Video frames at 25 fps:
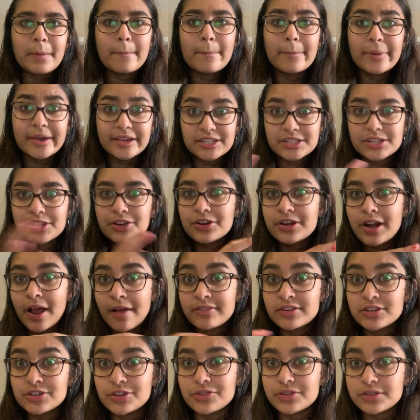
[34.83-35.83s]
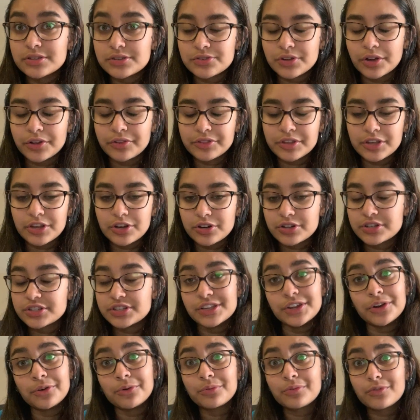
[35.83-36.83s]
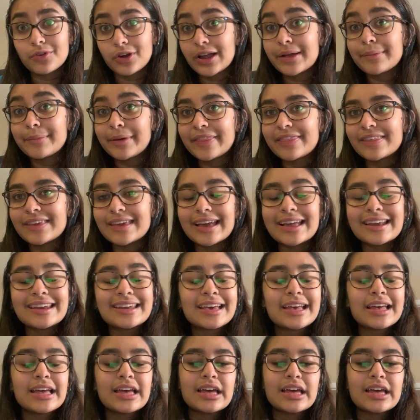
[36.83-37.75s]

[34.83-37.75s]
Basically, you're gonna have to do this throughout the year so you don't cram at the end.